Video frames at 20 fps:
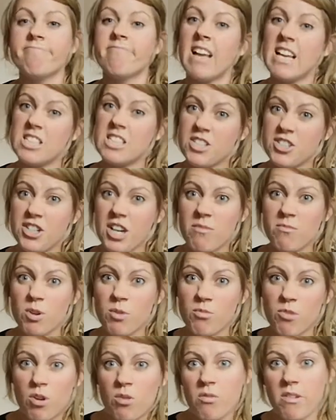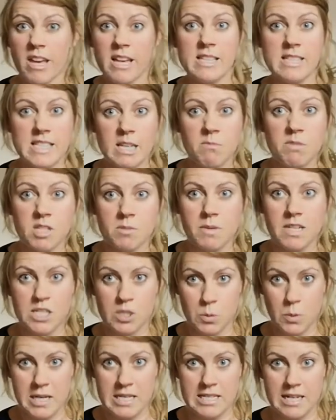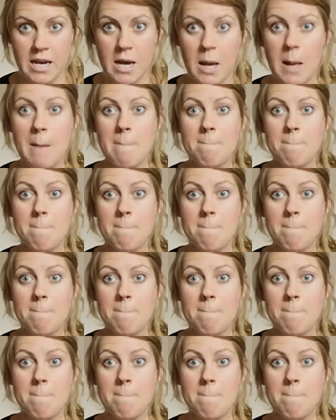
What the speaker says: As a general rule, it seems to be sweeter,